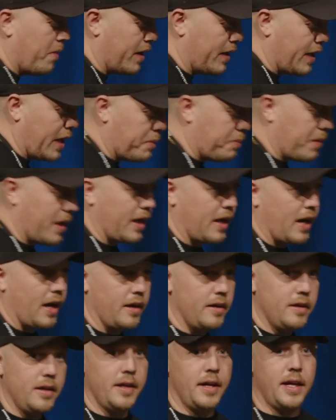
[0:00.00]
take my
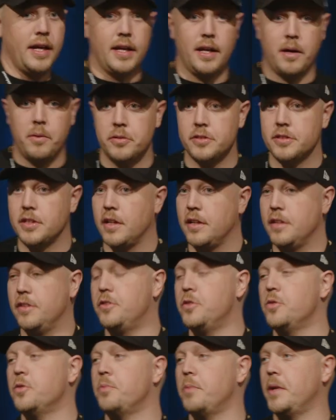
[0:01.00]
gun, and I was gonna
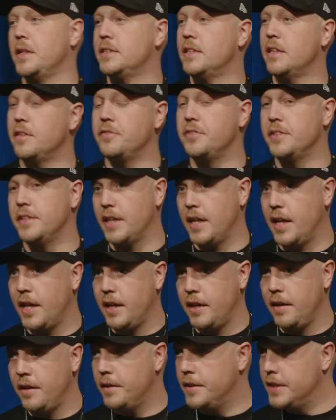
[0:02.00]
shoot myself in the
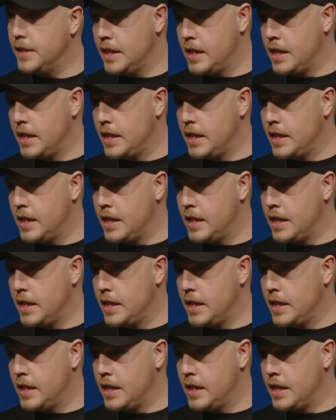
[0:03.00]
head.